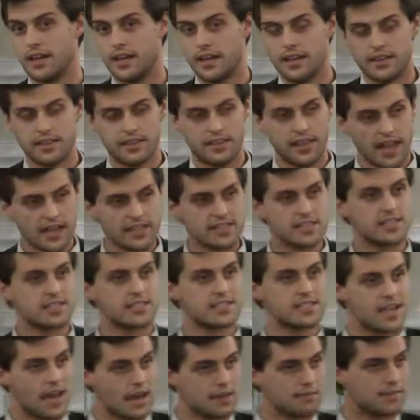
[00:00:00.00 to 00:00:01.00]
That's the
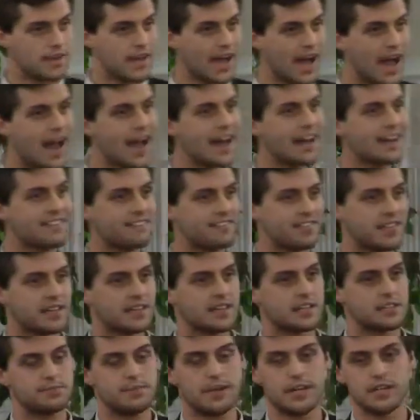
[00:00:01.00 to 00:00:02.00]
same kind of thing
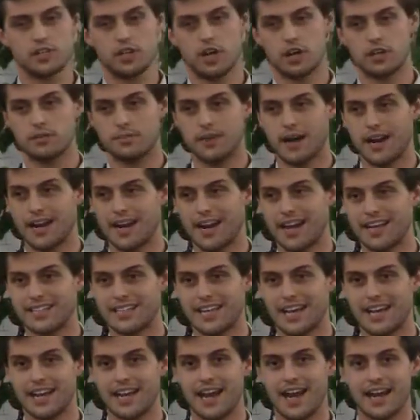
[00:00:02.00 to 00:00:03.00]
that's being talked about in
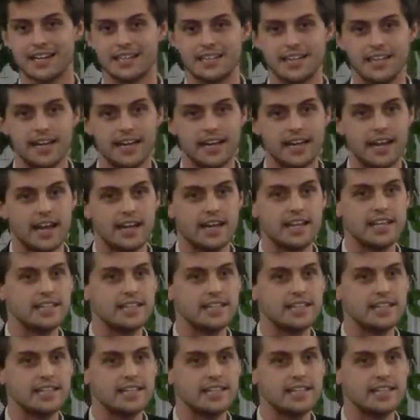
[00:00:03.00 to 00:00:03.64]
Isaiah 19. And he